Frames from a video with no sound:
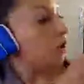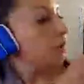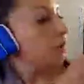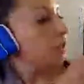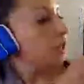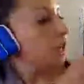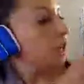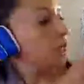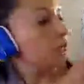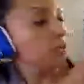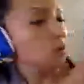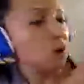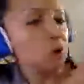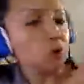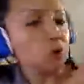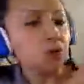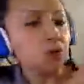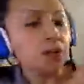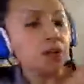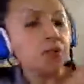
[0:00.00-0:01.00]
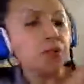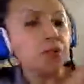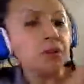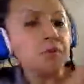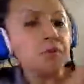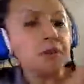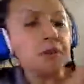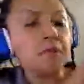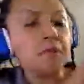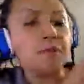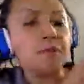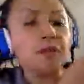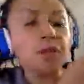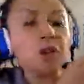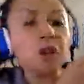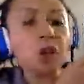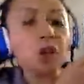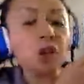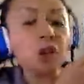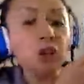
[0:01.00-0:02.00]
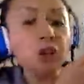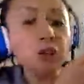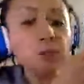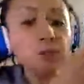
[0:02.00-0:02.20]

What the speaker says: columns and rows. Remember,